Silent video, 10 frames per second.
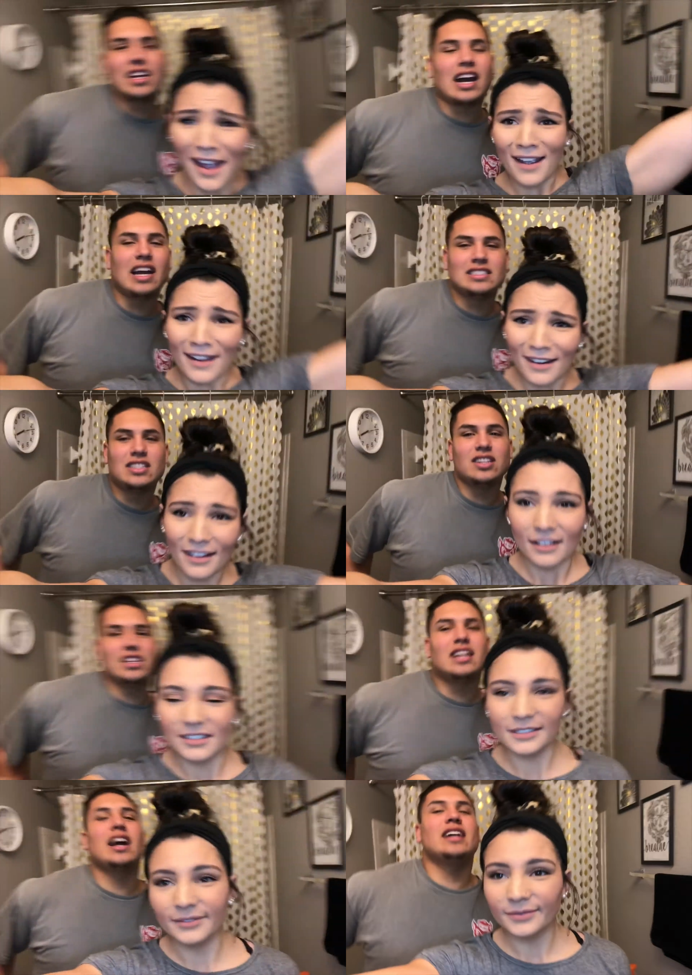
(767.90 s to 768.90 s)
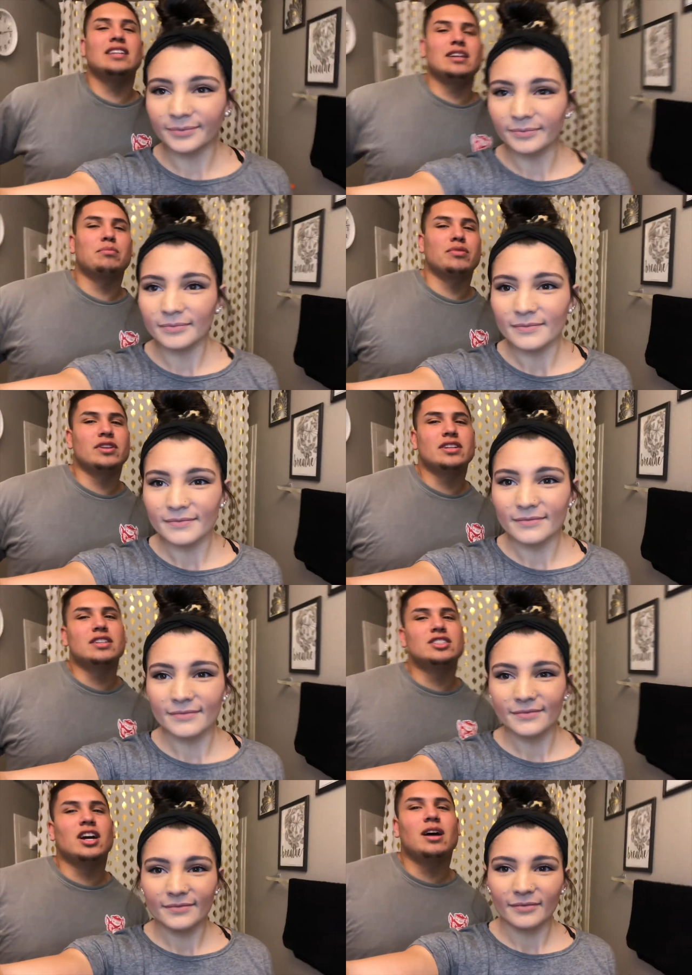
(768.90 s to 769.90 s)
Speaker 1: I still think I did a pretty good
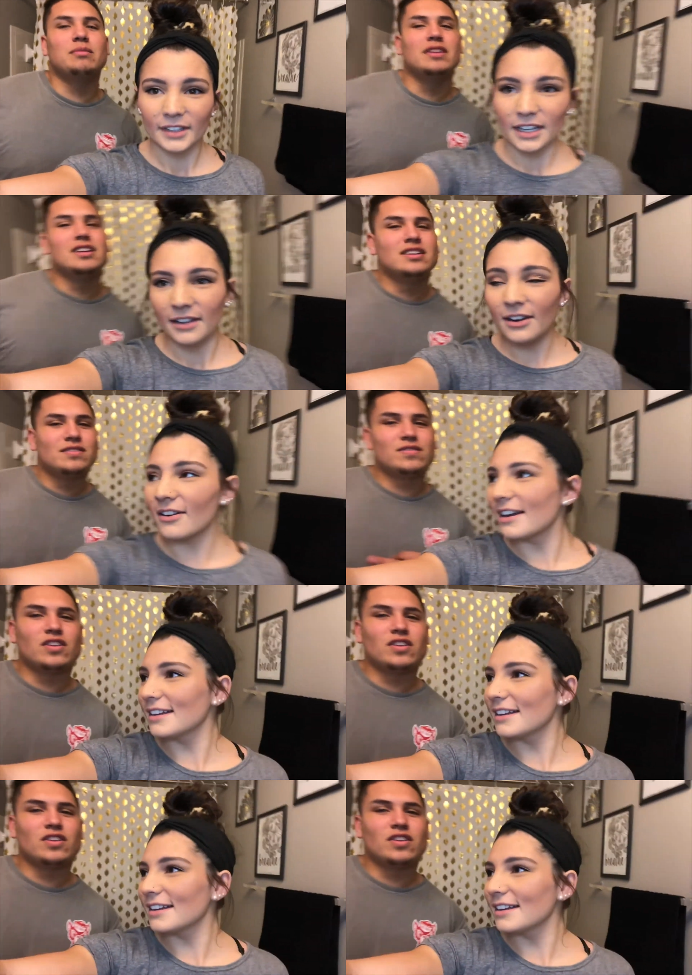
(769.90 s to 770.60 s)
job. No, I